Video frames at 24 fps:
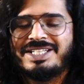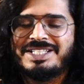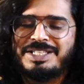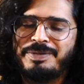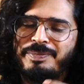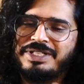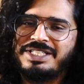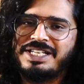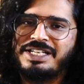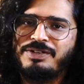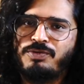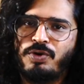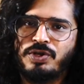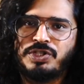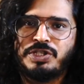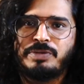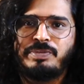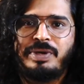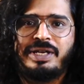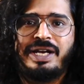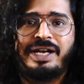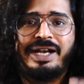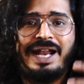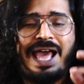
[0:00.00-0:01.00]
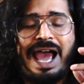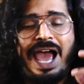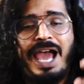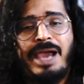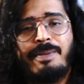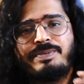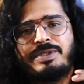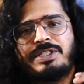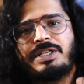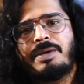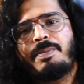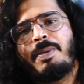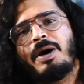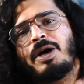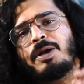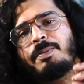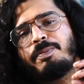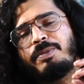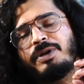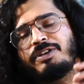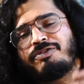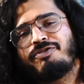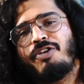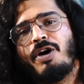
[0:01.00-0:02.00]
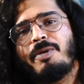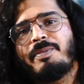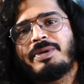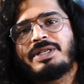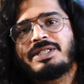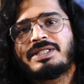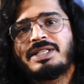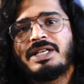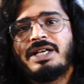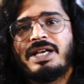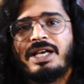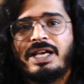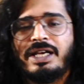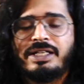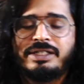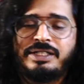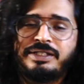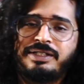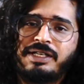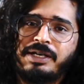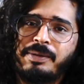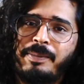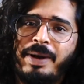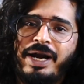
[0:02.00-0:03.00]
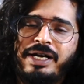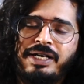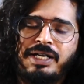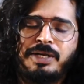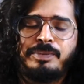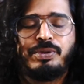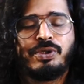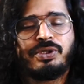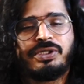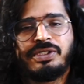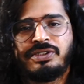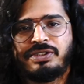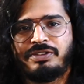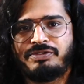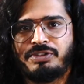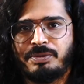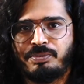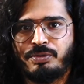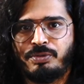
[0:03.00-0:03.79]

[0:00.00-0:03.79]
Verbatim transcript: is immensely watchable and amps up her performance in the dramatic portions of the